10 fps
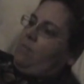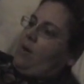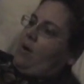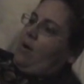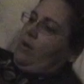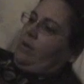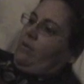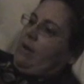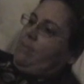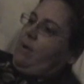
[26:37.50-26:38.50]
Pa and
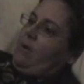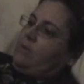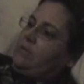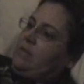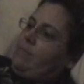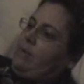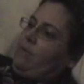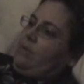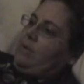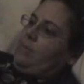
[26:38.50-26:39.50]
Grandpa were sleeping
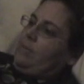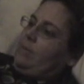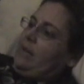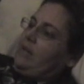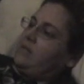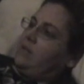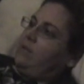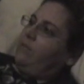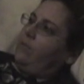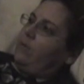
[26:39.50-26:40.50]
rolled up in blankets on
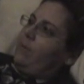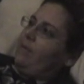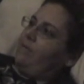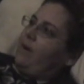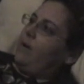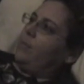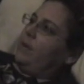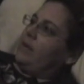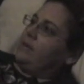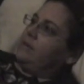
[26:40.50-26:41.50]
the floor by the
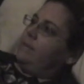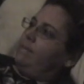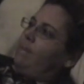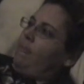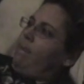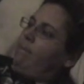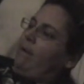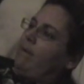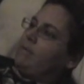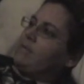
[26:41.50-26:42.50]
fireplace.
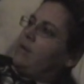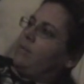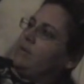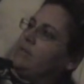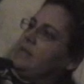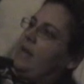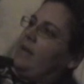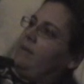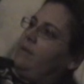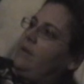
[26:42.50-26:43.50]
Mary was nowhere in sight.